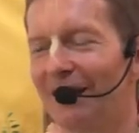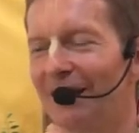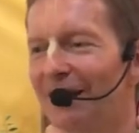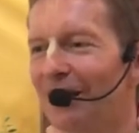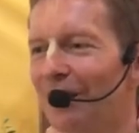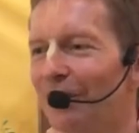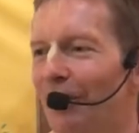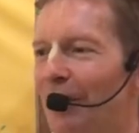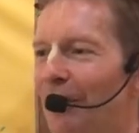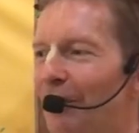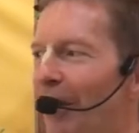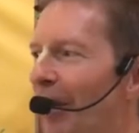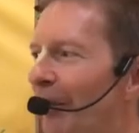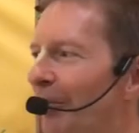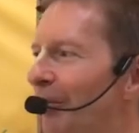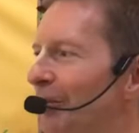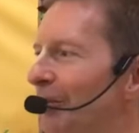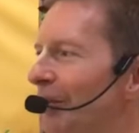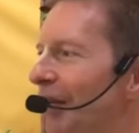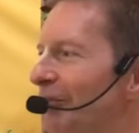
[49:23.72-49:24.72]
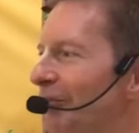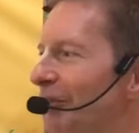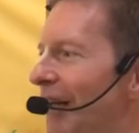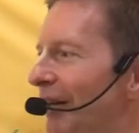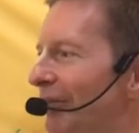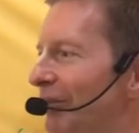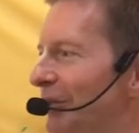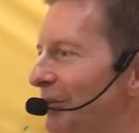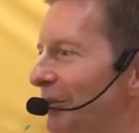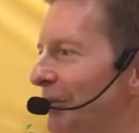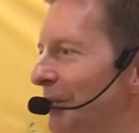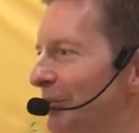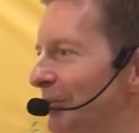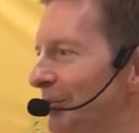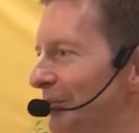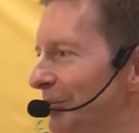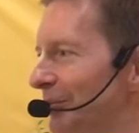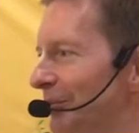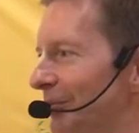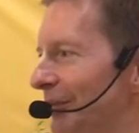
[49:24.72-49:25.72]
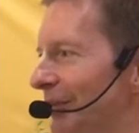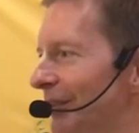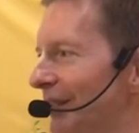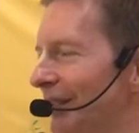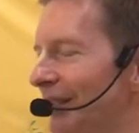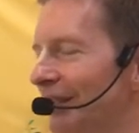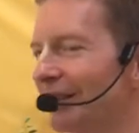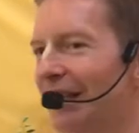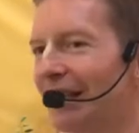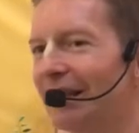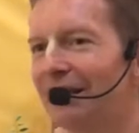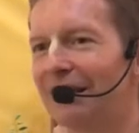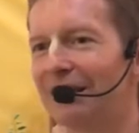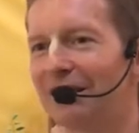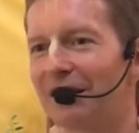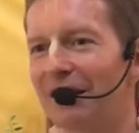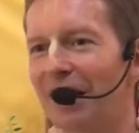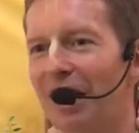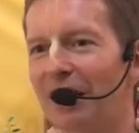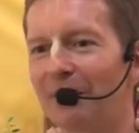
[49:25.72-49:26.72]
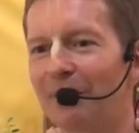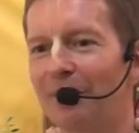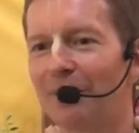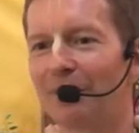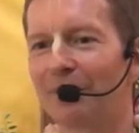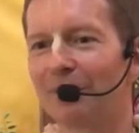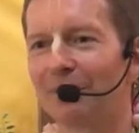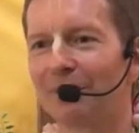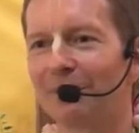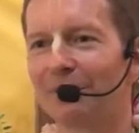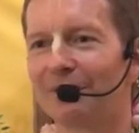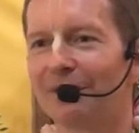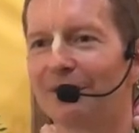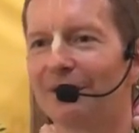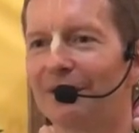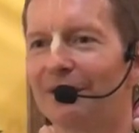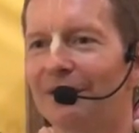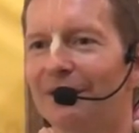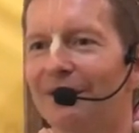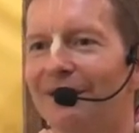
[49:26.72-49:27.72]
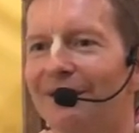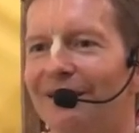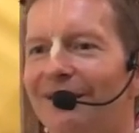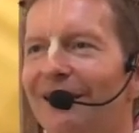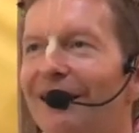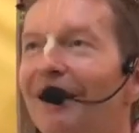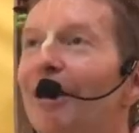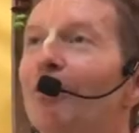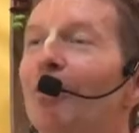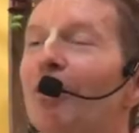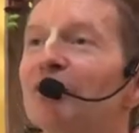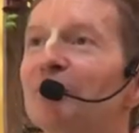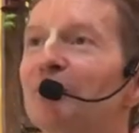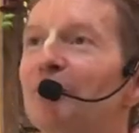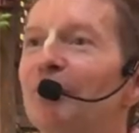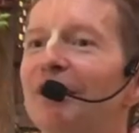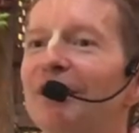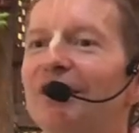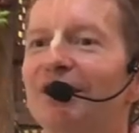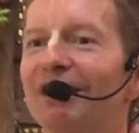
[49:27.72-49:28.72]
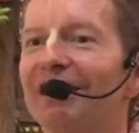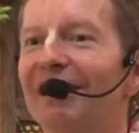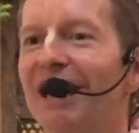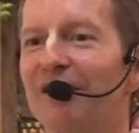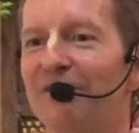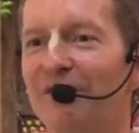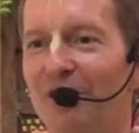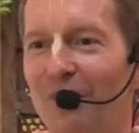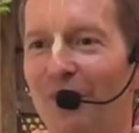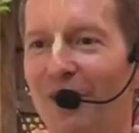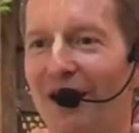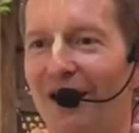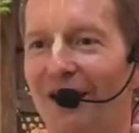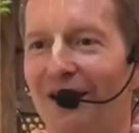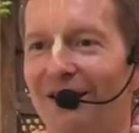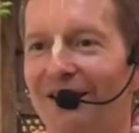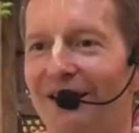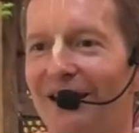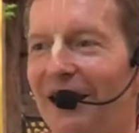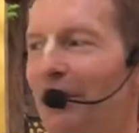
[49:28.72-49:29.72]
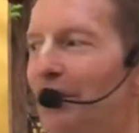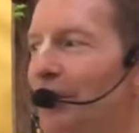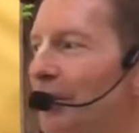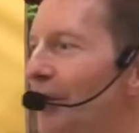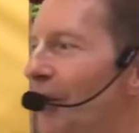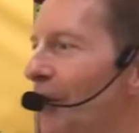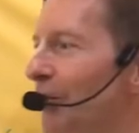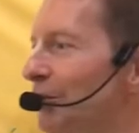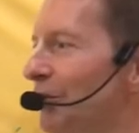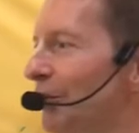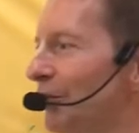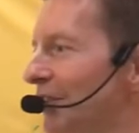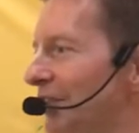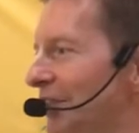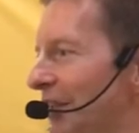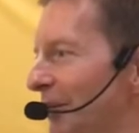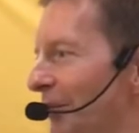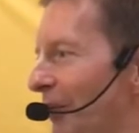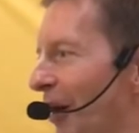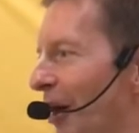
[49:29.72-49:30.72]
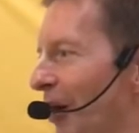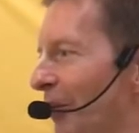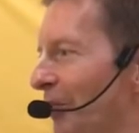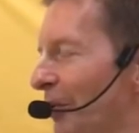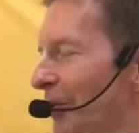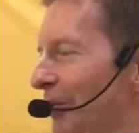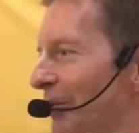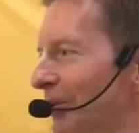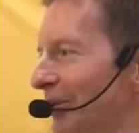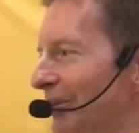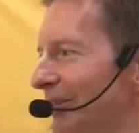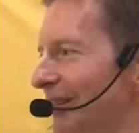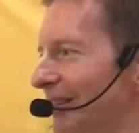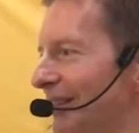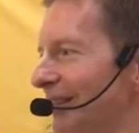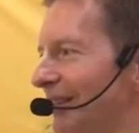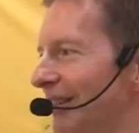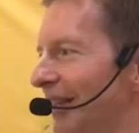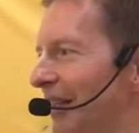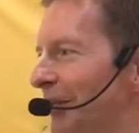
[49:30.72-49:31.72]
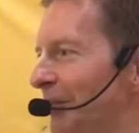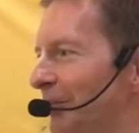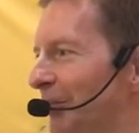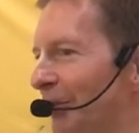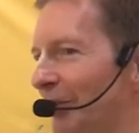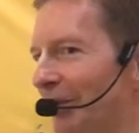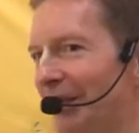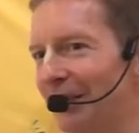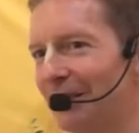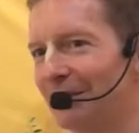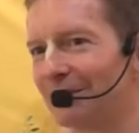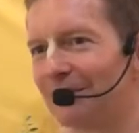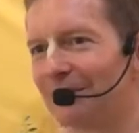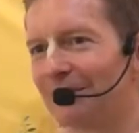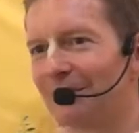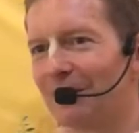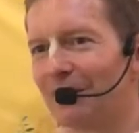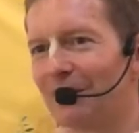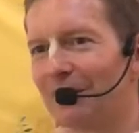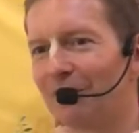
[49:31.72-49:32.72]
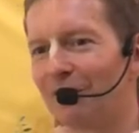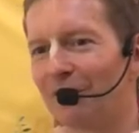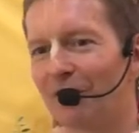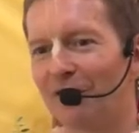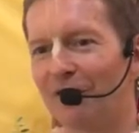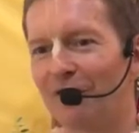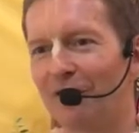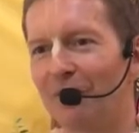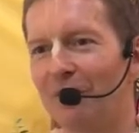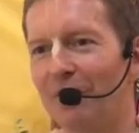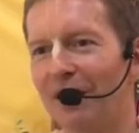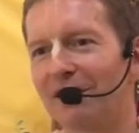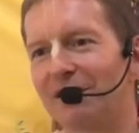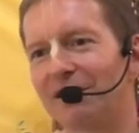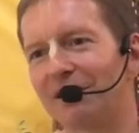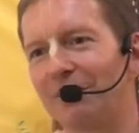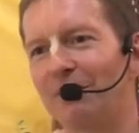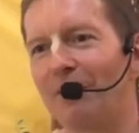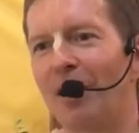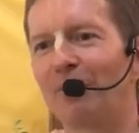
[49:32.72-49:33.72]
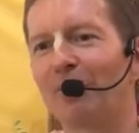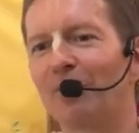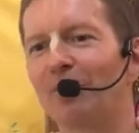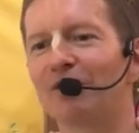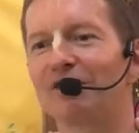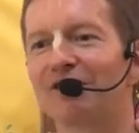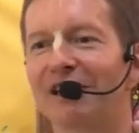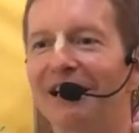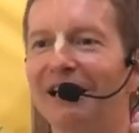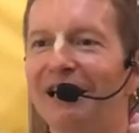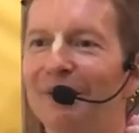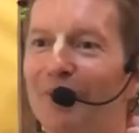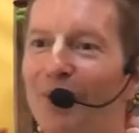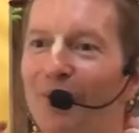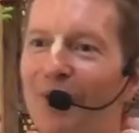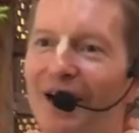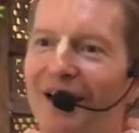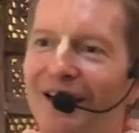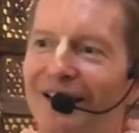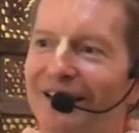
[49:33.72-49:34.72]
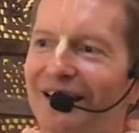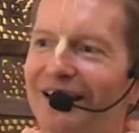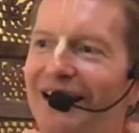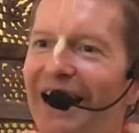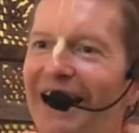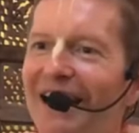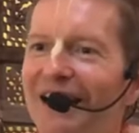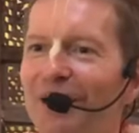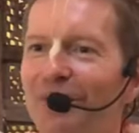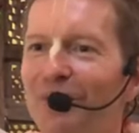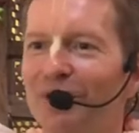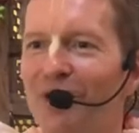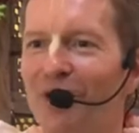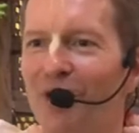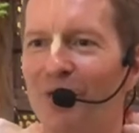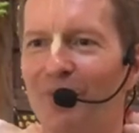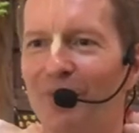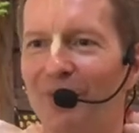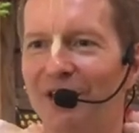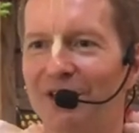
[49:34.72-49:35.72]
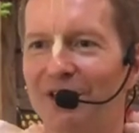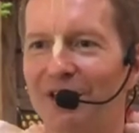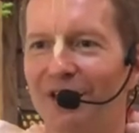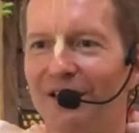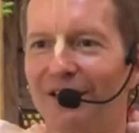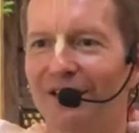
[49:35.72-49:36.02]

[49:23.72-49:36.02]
When Mahaprabhu left Navadvip, then Nityananda Prabhu, he was preaching everywhere. He would go to visit Mahaprabhu in Puri for a few months and Mapu would send him away and again he would go preaching.